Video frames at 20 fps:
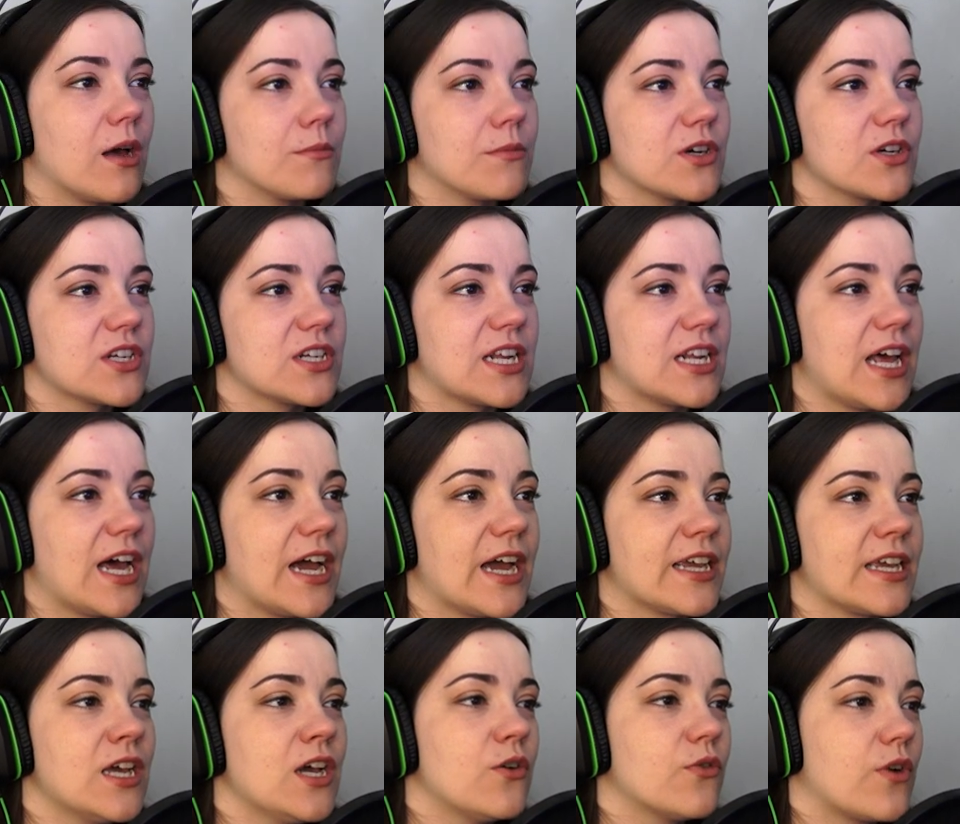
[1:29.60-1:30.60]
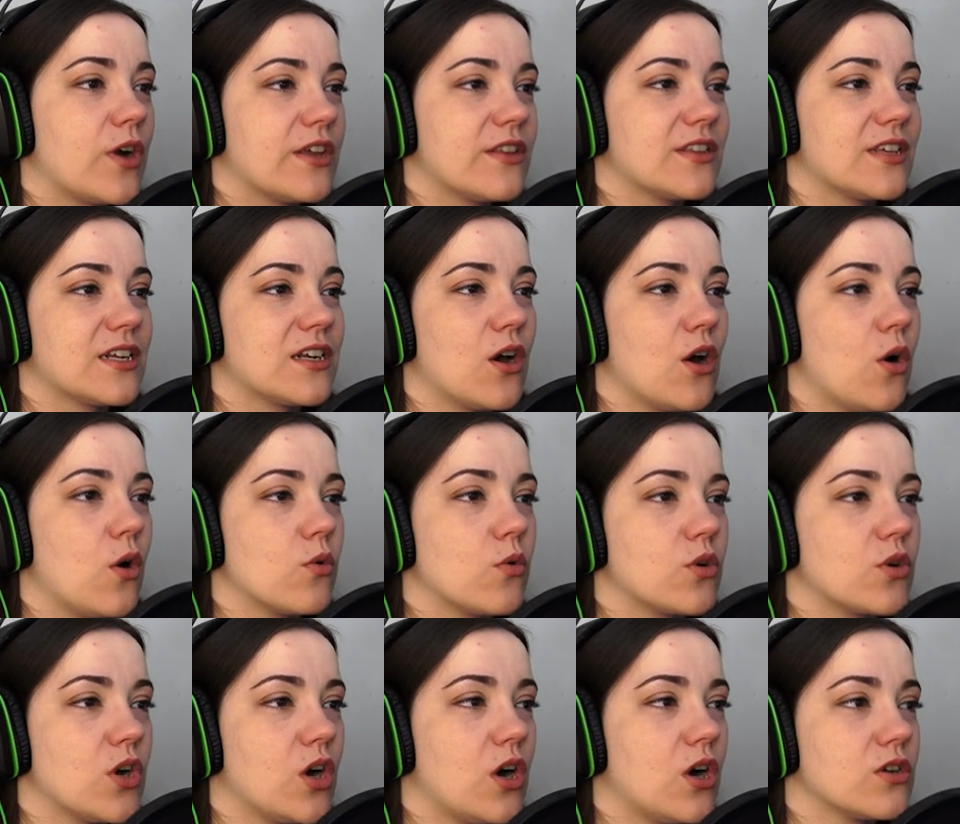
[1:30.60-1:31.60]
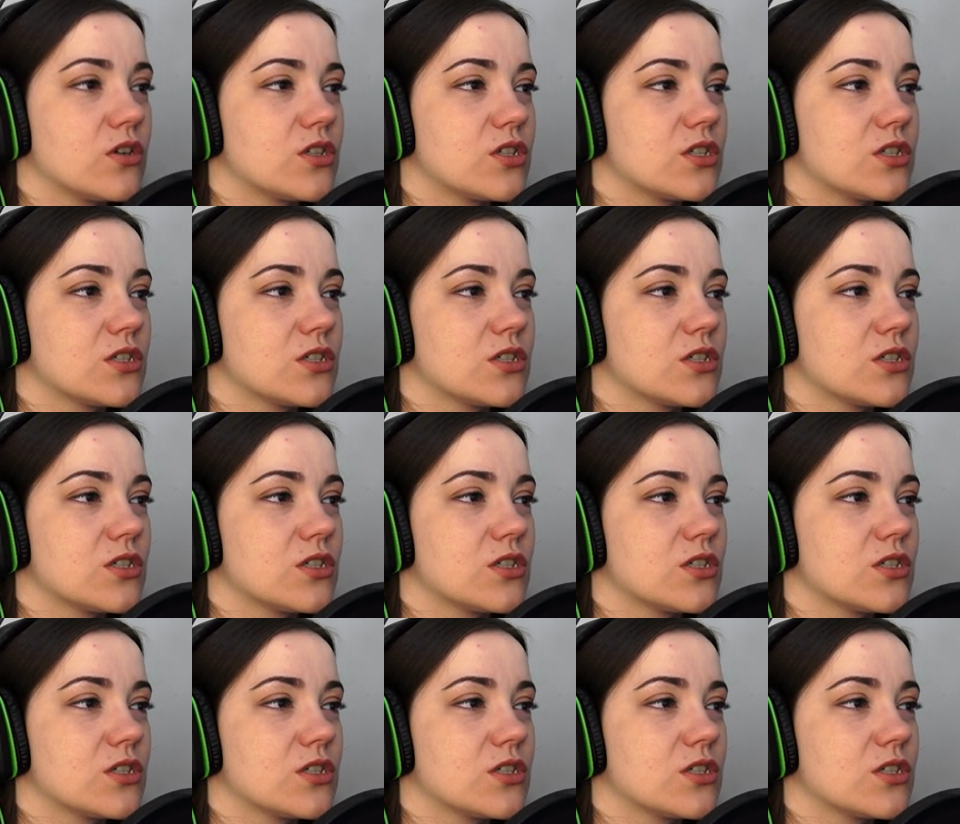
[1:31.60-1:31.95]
I'm not gonna lie. Right then. Oh god.